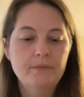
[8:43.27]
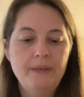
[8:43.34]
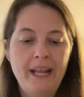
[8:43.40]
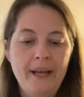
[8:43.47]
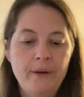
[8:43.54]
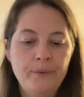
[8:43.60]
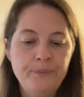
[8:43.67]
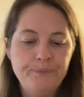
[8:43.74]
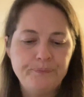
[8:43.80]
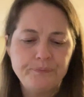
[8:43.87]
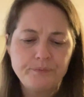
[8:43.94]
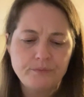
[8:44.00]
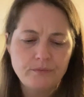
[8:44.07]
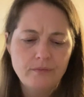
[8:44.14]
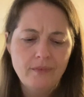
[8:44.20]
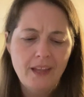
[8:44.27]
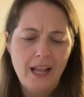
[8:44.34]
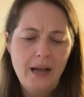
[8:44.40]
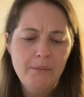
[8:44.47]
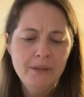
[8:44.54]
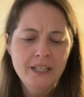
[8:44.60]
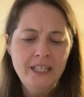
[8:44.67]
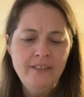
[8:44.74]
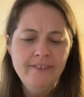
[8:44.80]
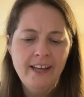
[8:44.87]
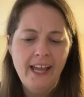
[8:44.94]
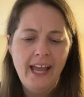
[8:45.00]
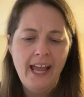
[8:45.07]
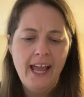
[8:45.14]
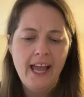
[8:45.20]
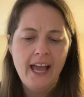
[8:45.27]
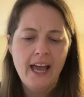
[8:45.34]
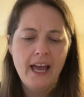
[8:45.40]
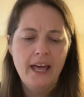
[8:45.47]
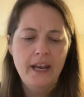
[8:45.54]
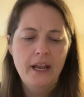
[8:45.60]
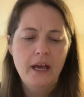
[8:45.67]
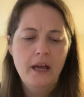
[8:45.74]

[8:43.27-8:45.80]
Now, I believe it had